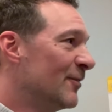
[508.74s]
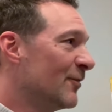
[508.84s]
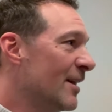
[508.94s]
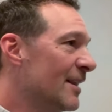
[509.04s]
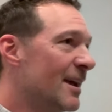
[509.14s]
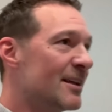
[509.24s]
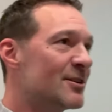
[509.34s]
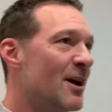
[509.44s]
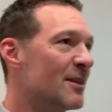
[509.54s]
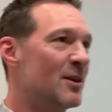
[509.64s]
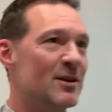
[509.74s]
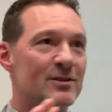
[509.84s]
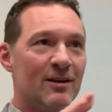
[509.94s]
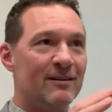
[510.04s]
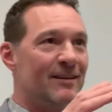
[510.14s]
right? Like it's got
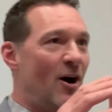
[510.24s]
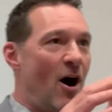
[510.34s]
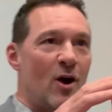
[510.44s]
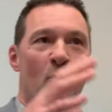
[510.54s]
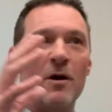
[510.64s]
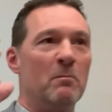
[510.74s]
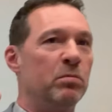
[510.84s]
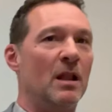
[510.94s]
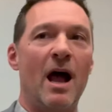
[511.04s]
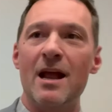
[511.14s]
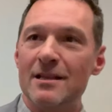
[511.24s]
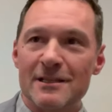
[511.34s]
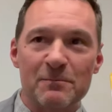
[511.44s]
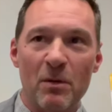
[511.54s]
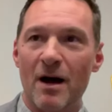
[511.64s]
these awkward blind
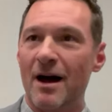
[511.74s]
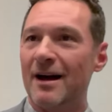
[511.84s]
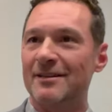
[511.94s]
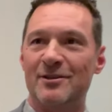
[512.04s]
spots.